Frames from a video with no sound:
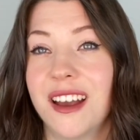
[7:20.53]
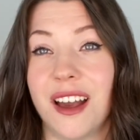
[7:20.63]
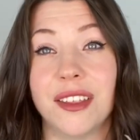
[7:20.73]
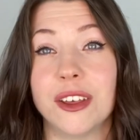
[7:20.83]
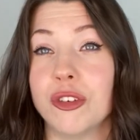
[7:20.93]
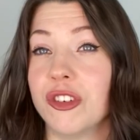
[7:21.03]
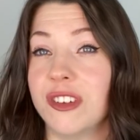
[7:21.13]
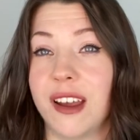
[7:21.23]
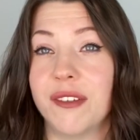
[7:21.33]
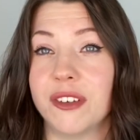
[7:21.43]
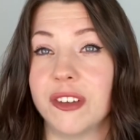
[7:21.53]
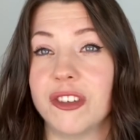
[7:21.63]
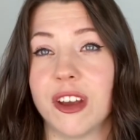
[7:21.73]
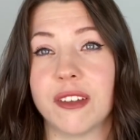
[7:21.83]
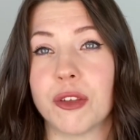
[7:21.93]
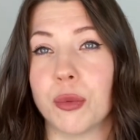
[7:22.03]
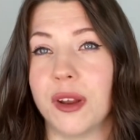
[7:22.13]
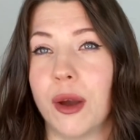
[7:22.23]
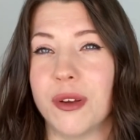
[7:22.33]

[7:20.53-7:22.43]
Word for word: I think you should definitely check this one out.